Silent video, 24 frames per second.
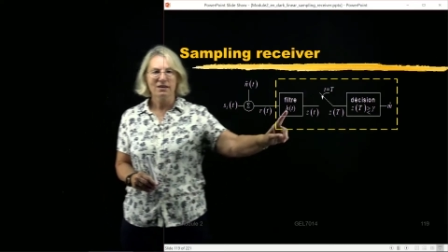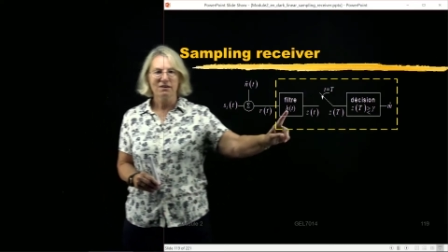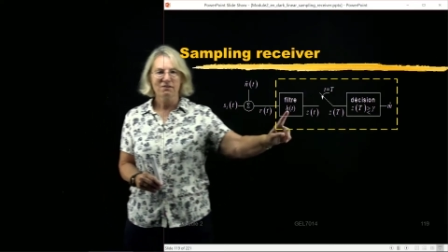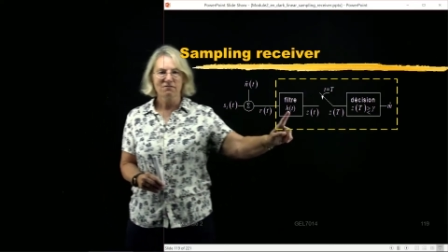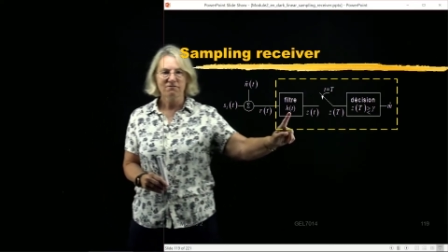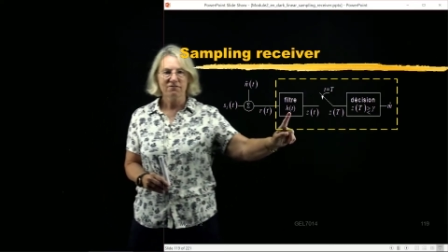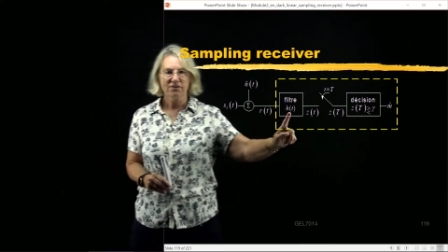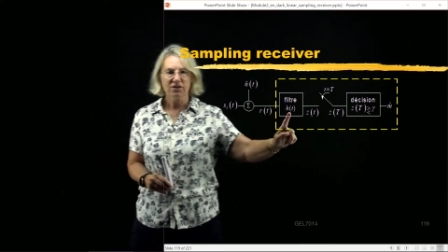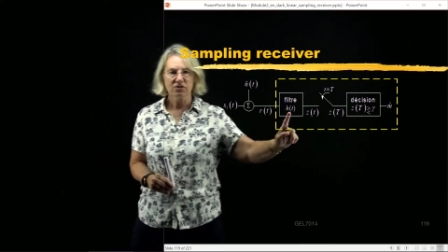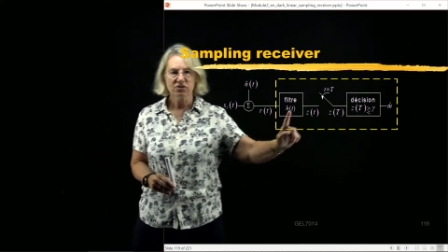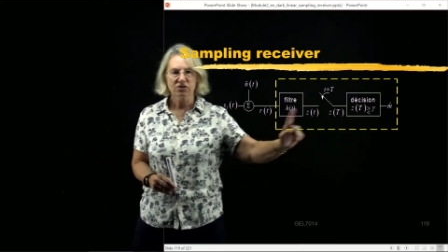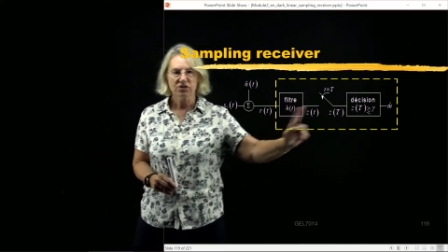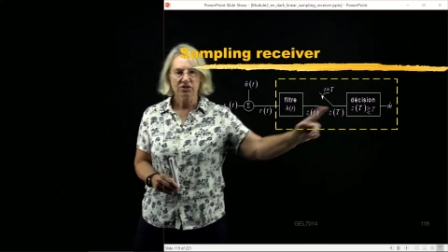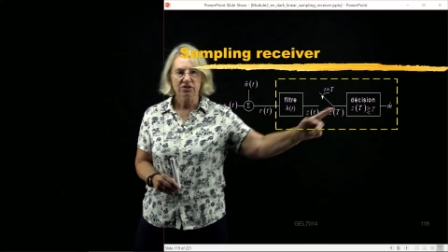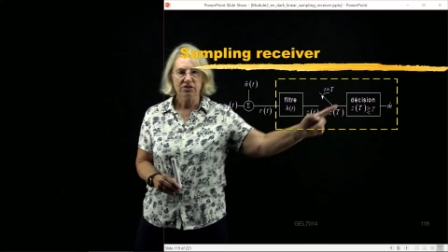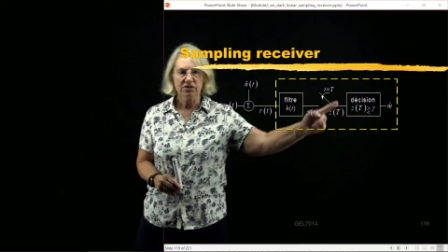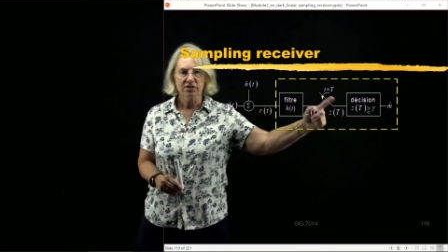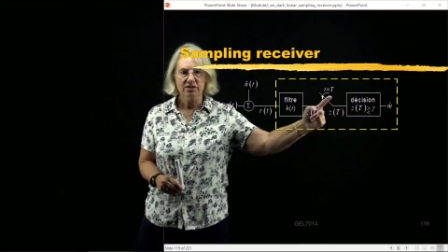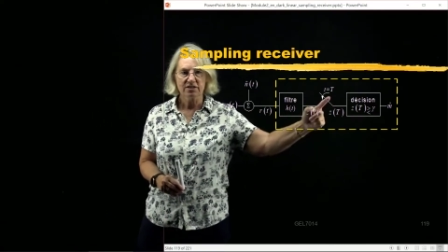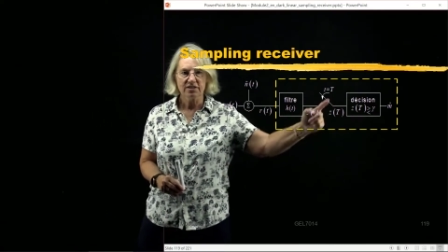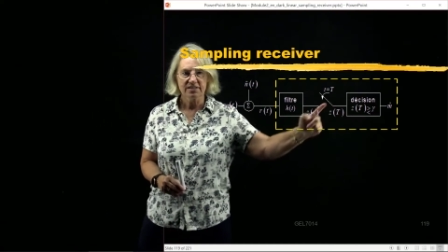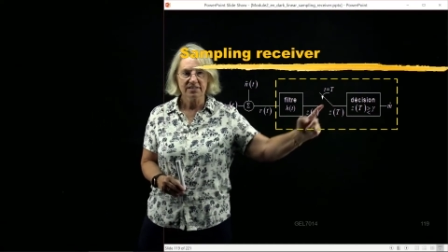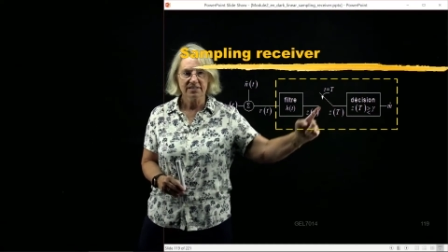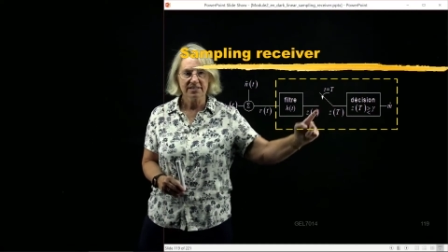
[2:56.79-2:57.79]
Filter,
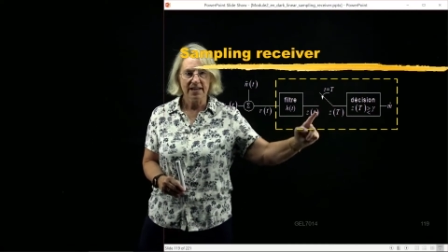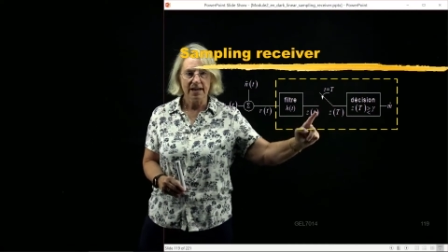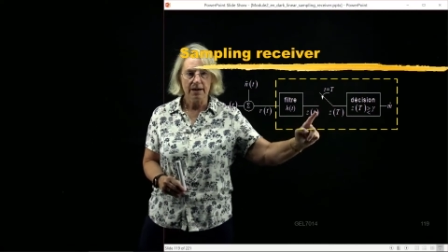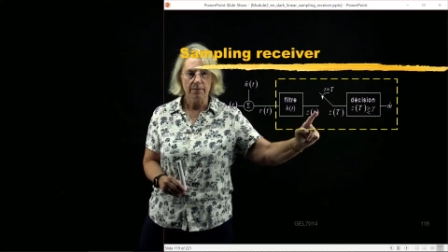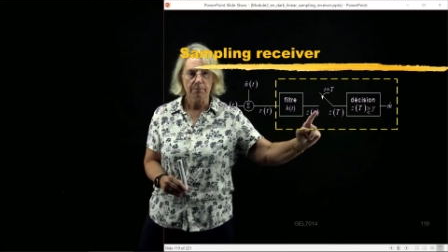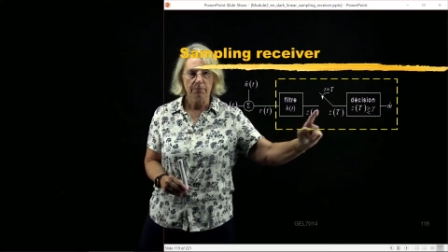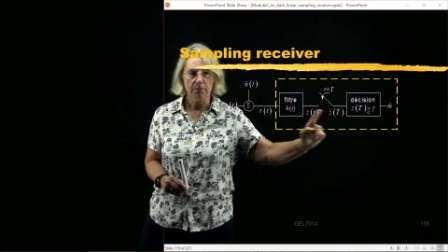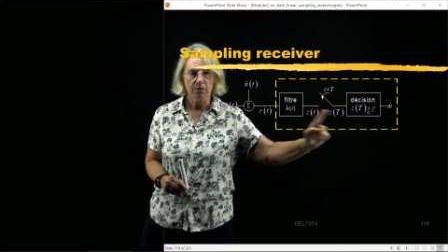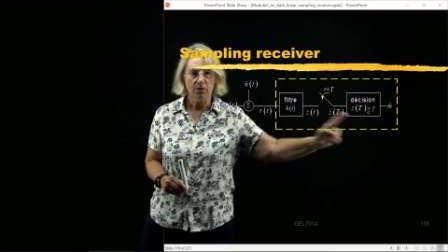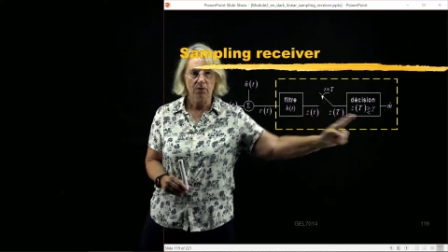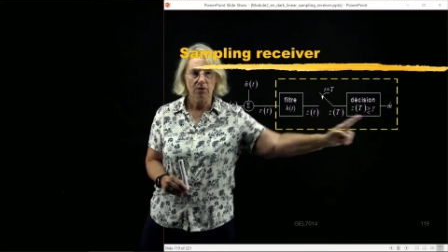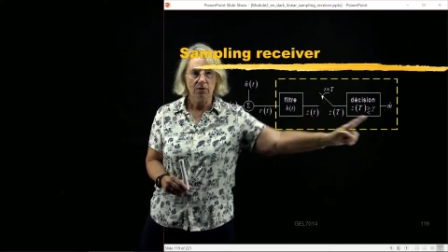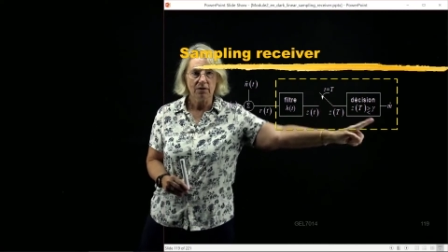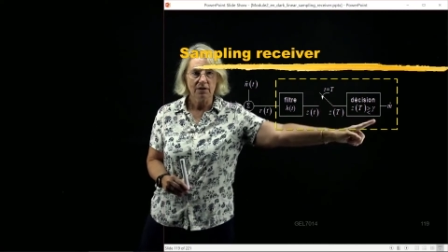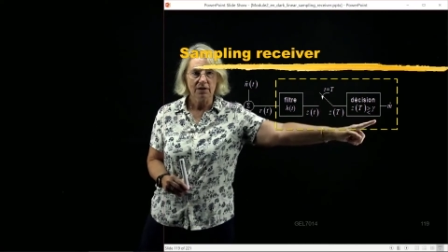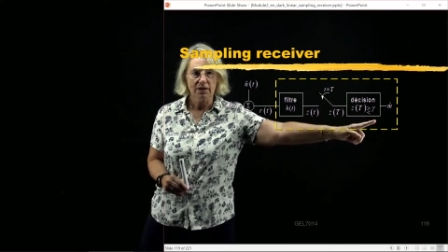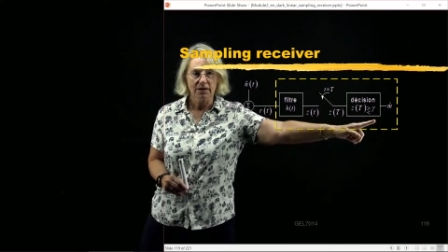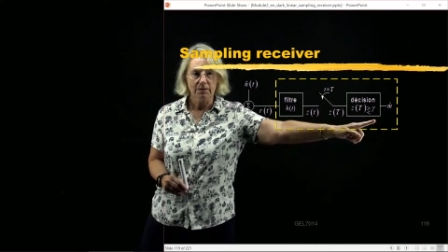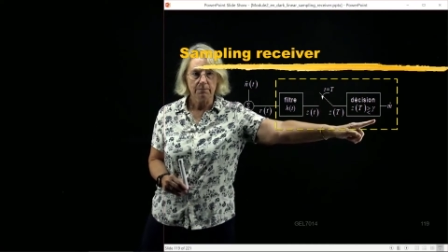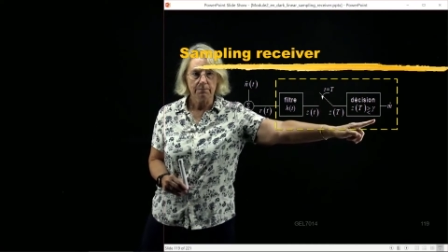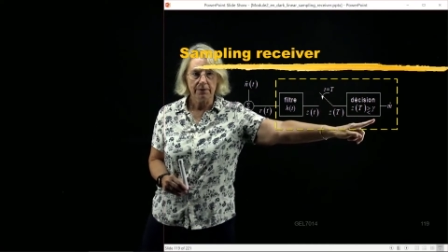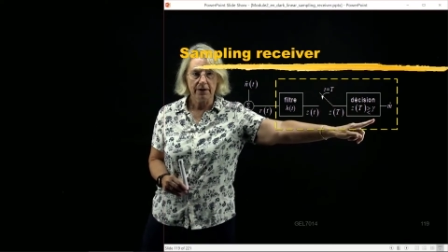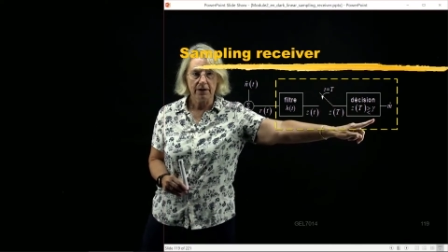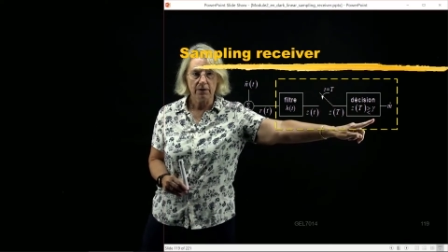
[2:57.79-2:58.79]
sample,
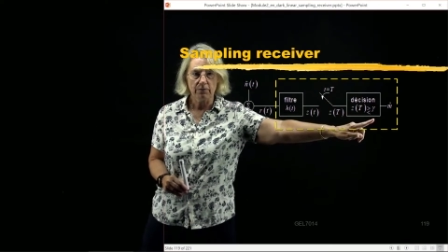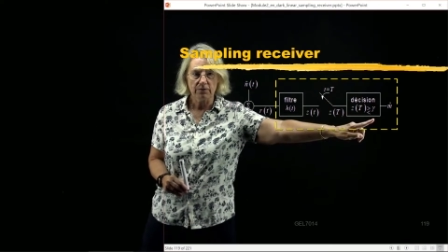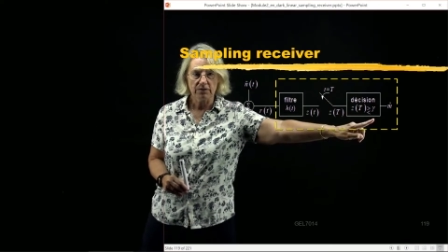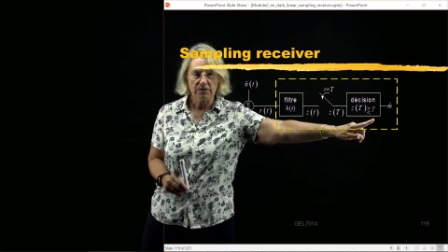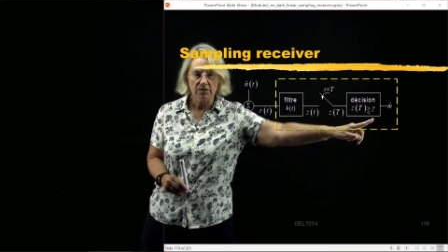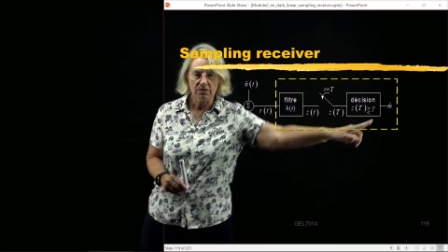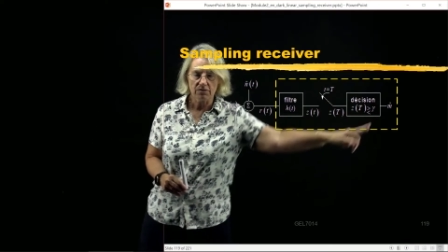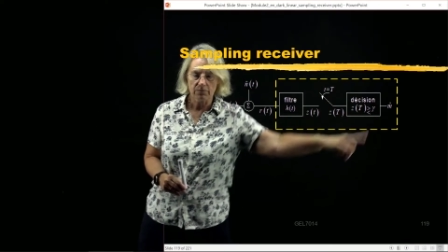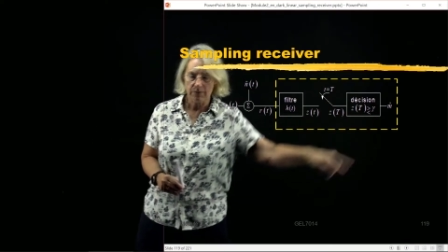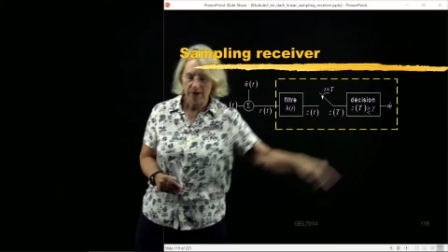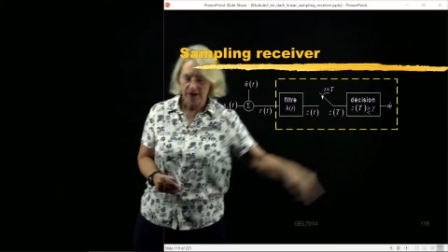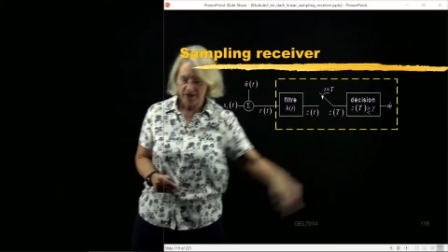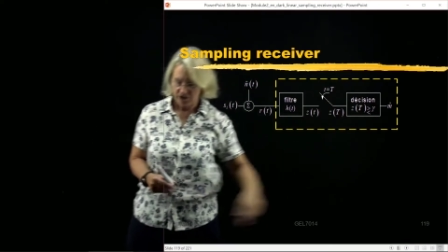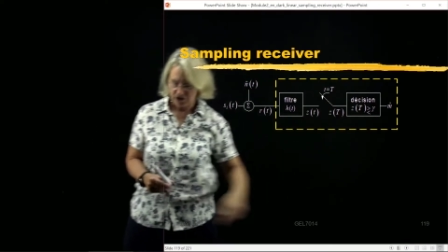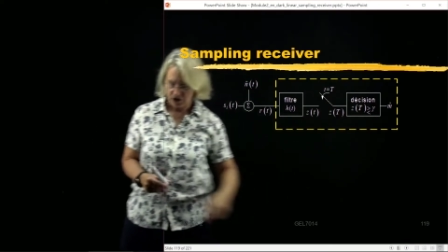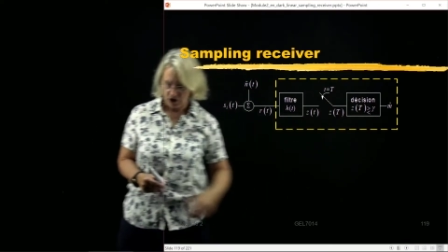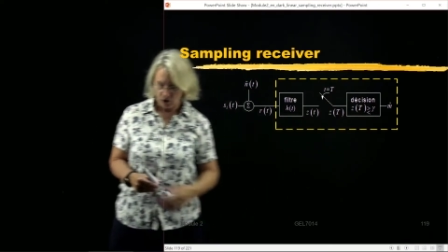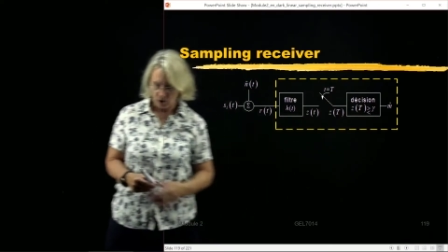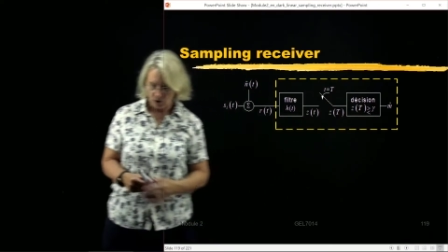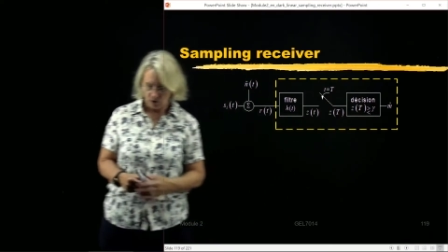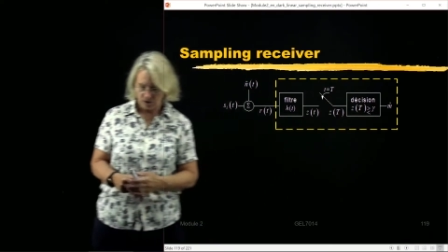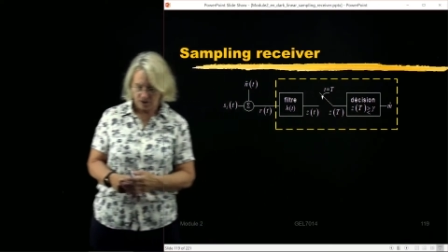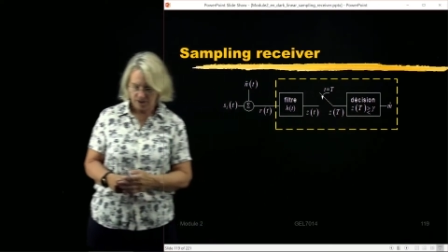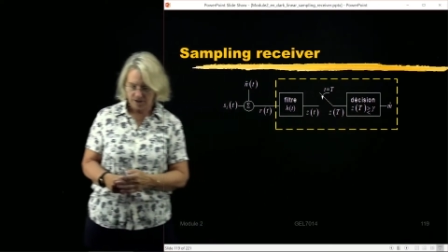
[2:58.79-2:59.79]
compare with the
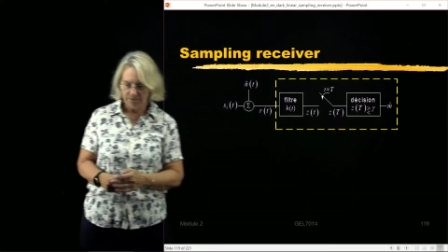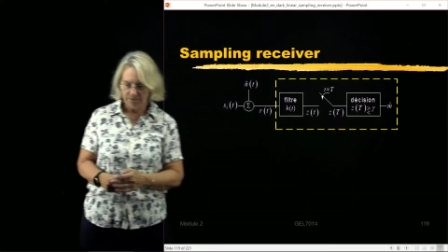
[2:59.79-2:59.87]
threshold.